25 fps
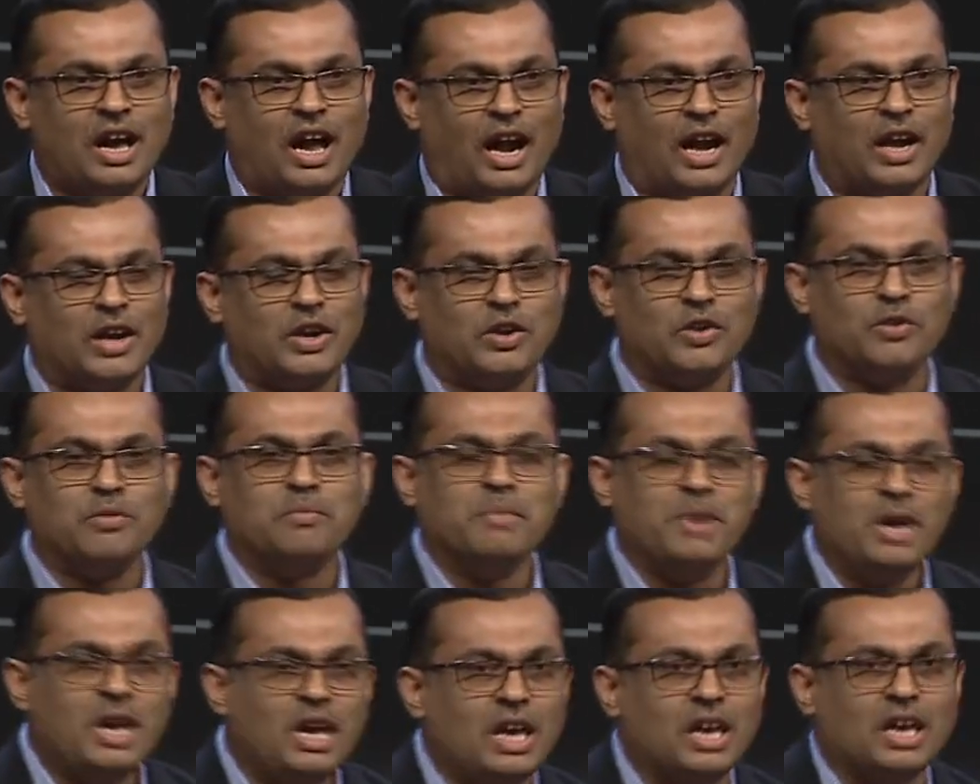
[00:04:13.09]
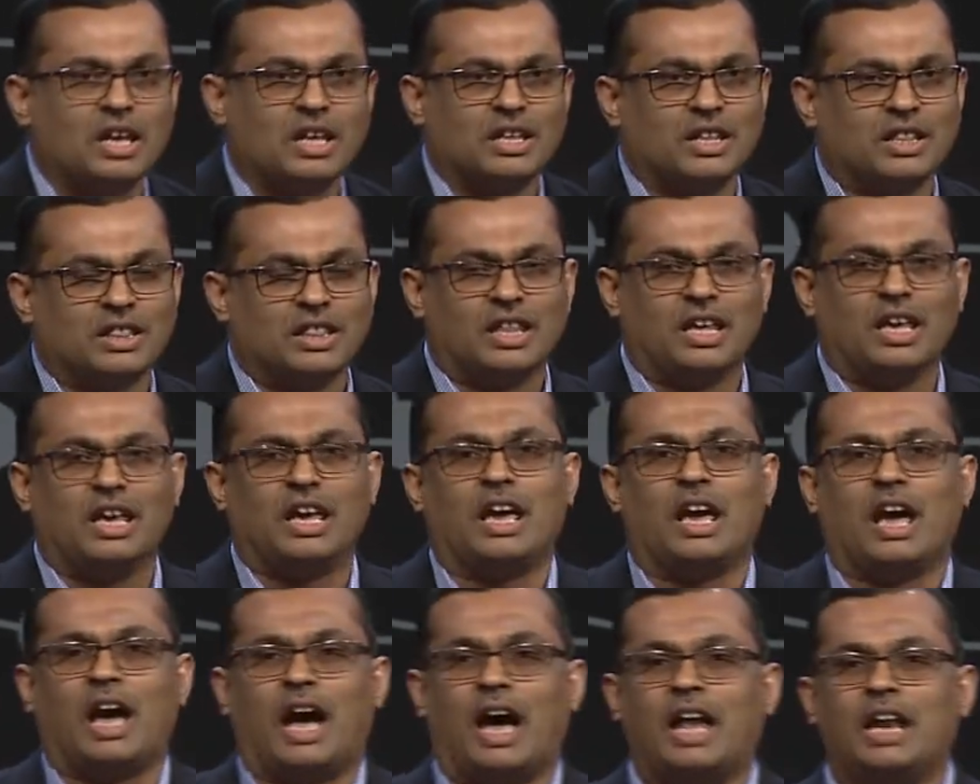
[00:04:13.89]
And to me,
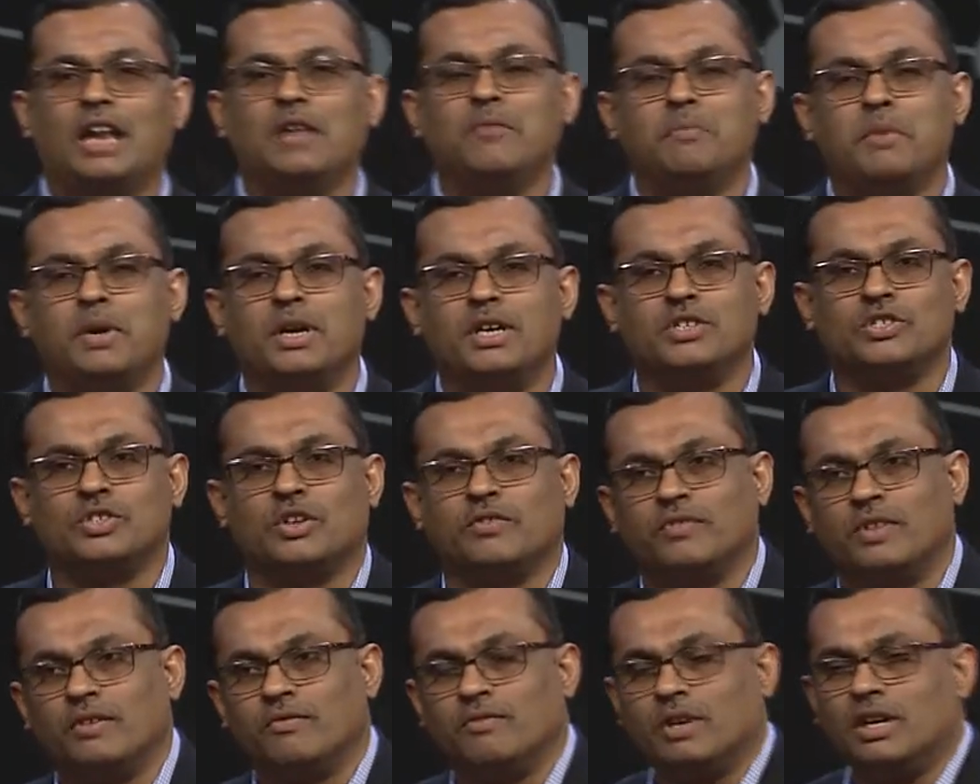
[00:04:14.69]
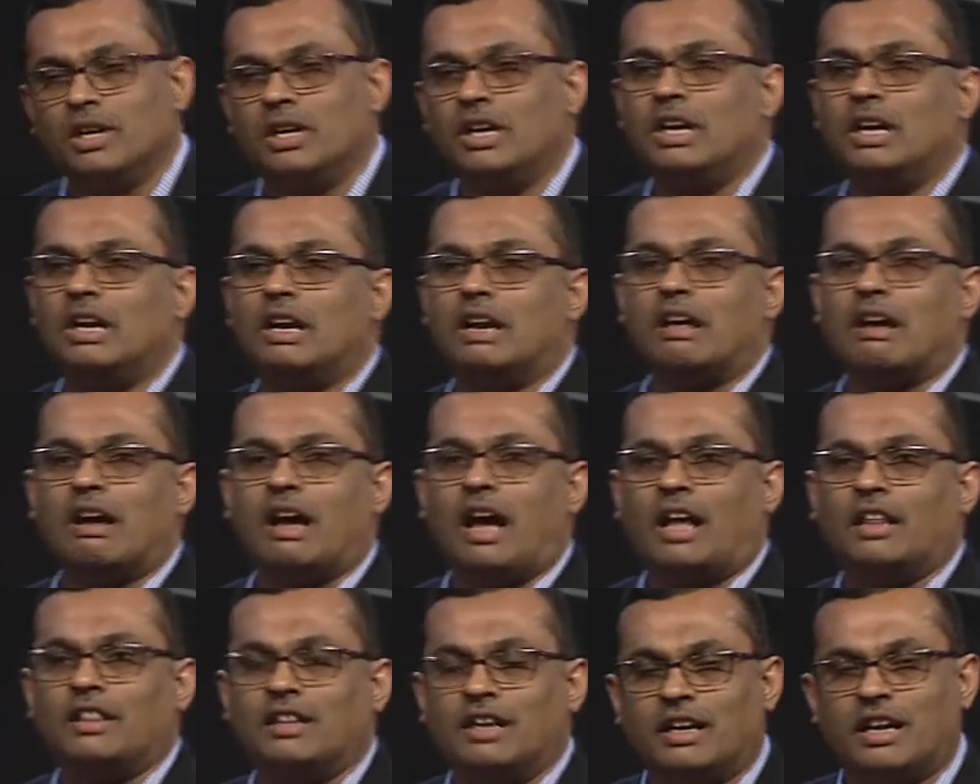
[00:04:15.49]
the Alipays of the world
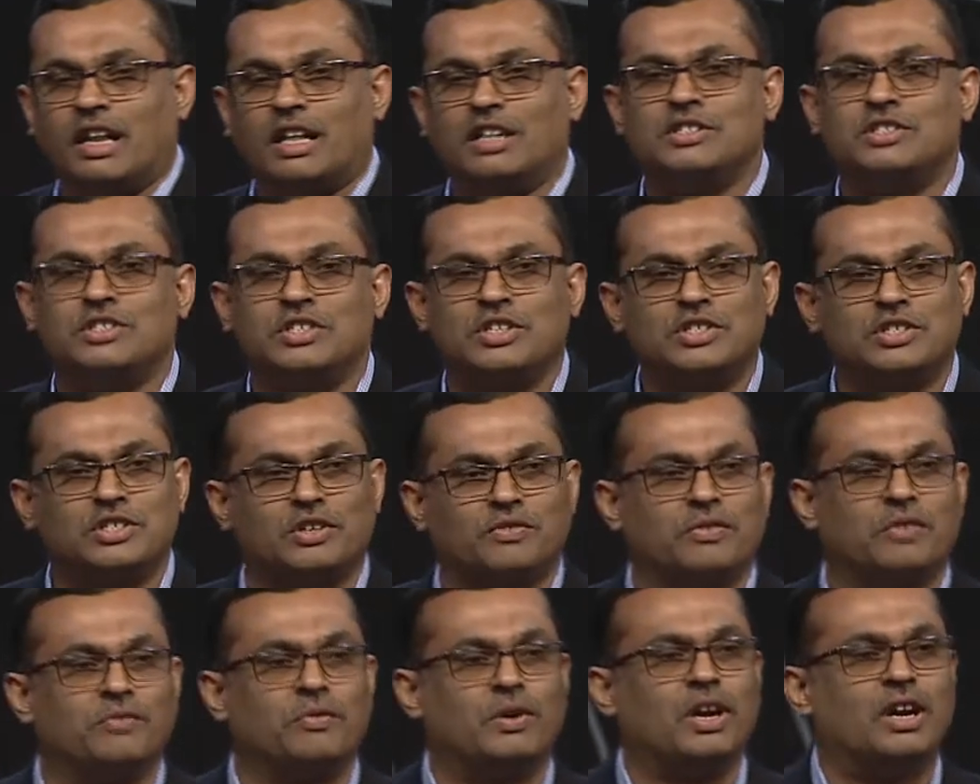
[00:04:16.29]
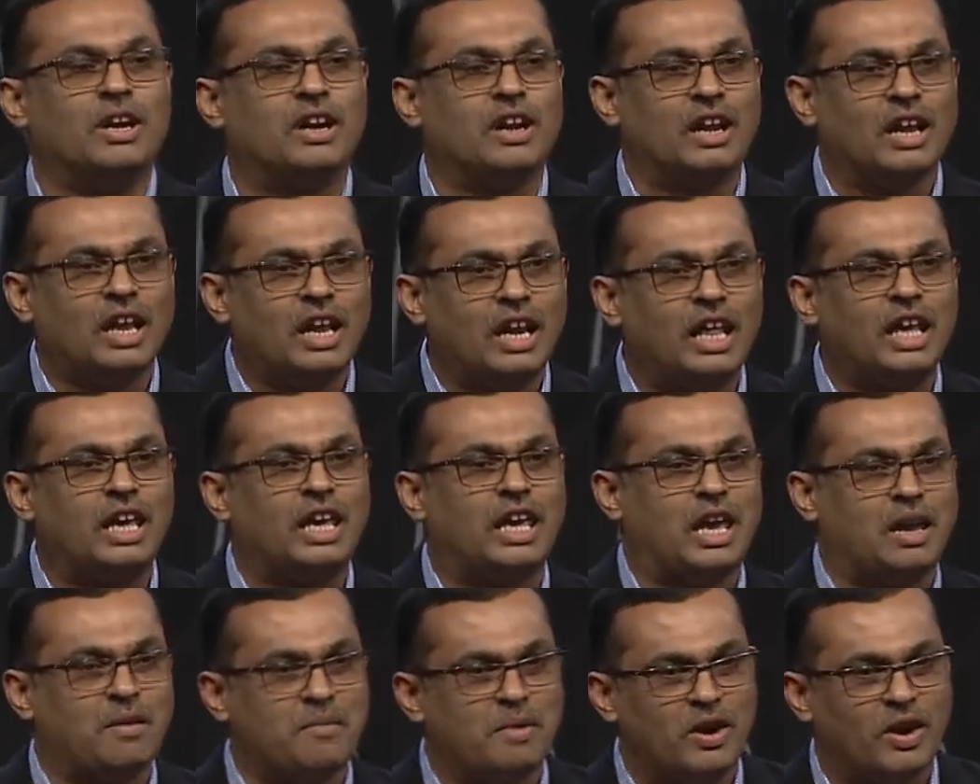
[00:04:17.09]
and the Tencents of the world really
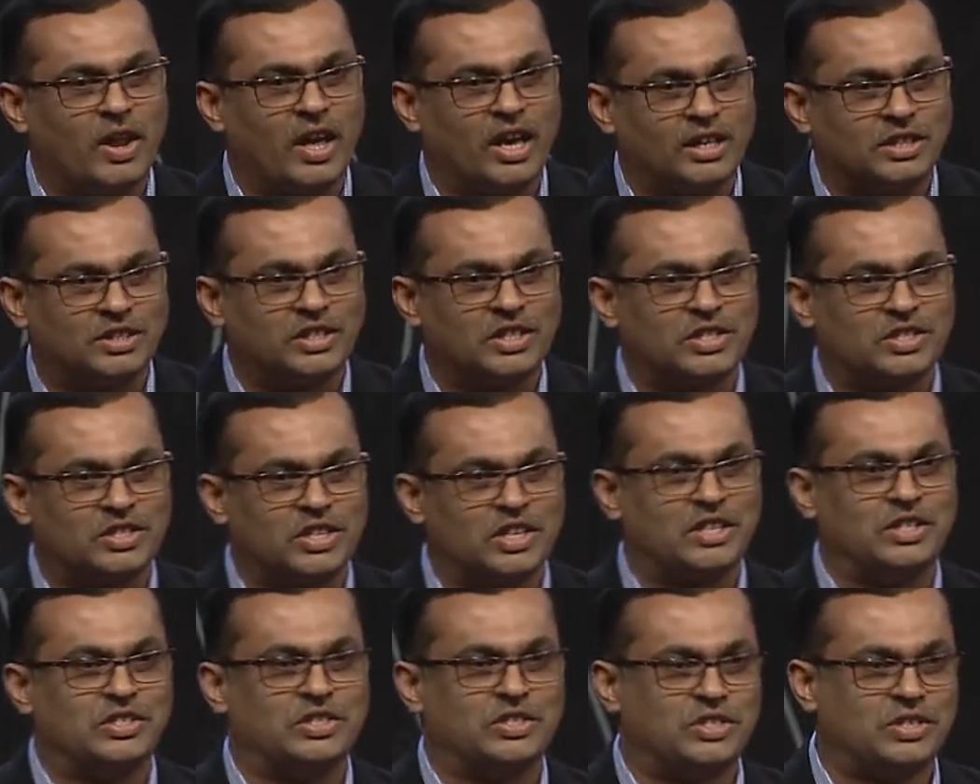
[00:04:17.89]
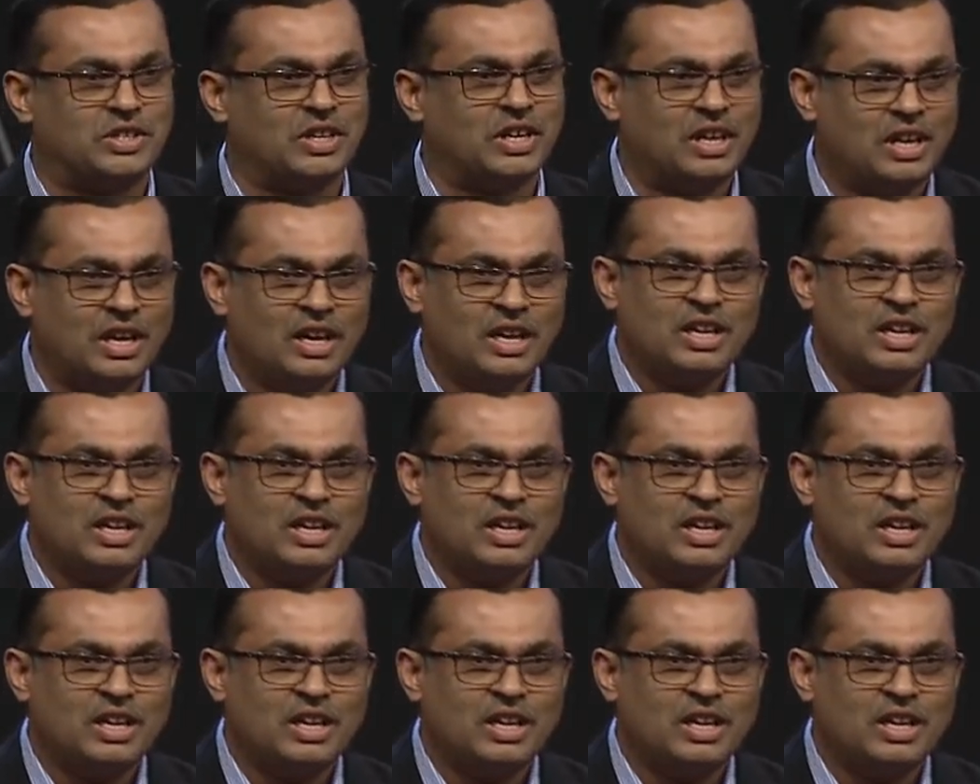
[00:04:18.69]
came into existence.